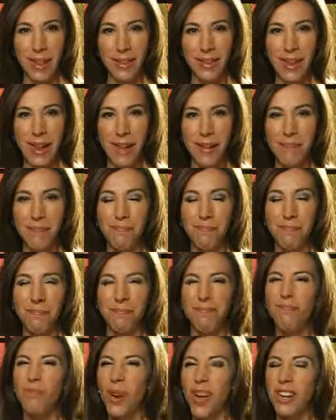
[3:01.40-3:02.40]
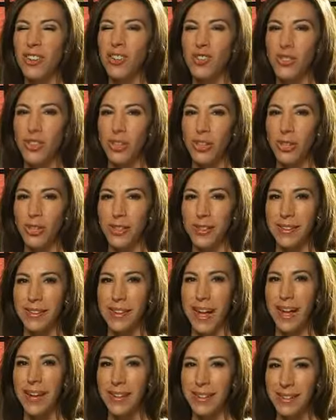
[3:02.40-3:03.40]
like that, why don't you include a
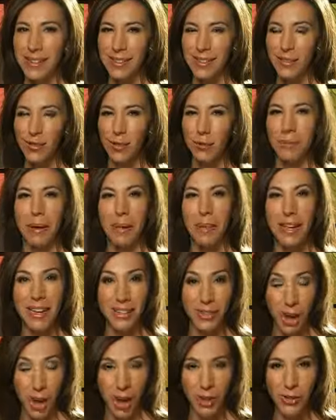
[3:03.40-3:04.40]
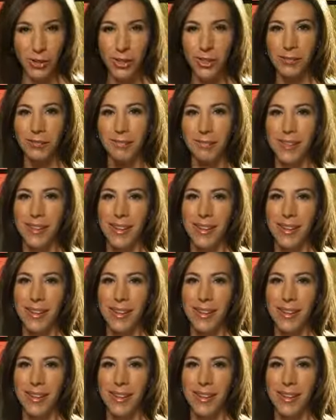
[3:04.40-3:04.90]
scientist or maybe a doctor?